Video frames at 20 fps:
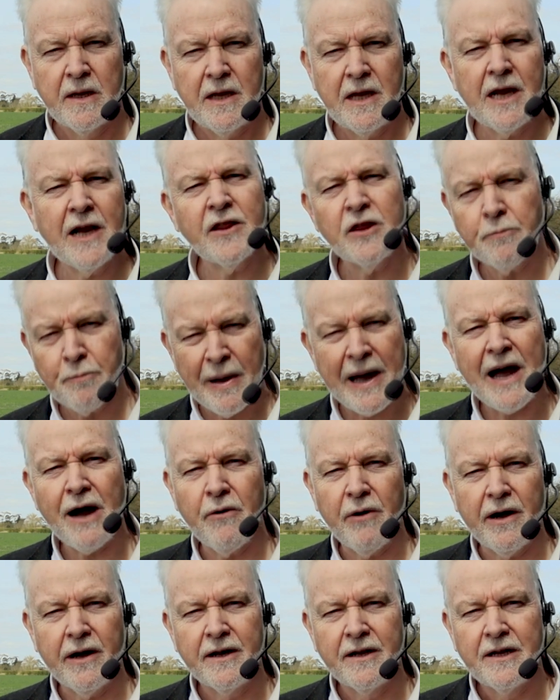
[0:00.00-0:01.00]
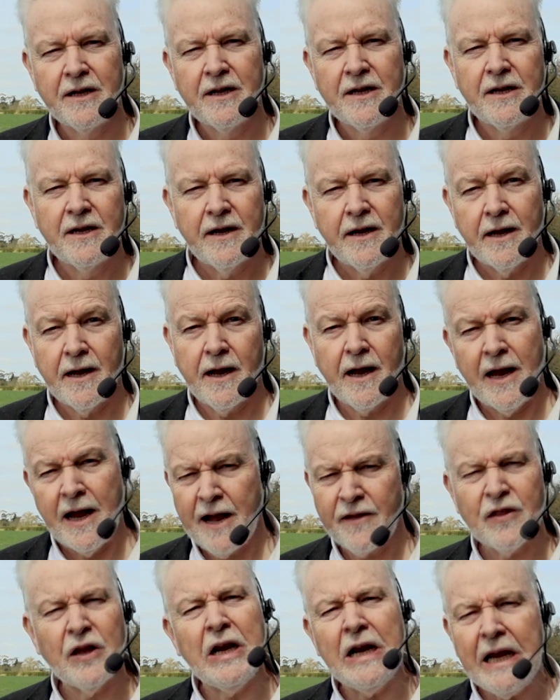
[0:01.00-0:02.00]
He had the power, uh, he
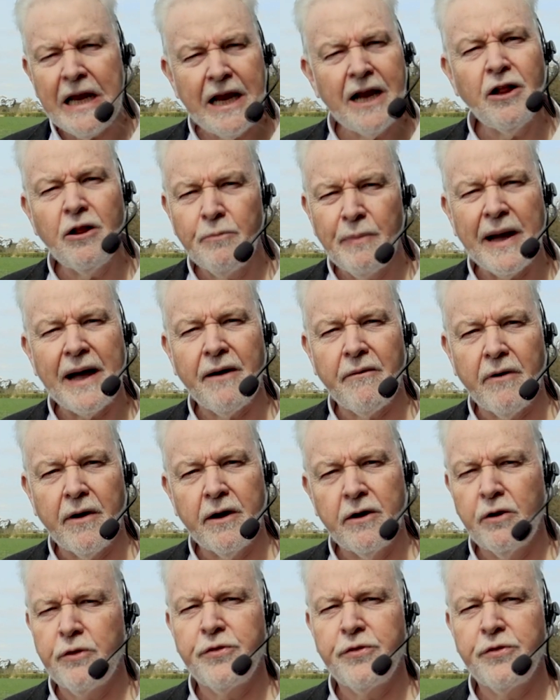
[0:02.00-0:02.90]
had the legal power and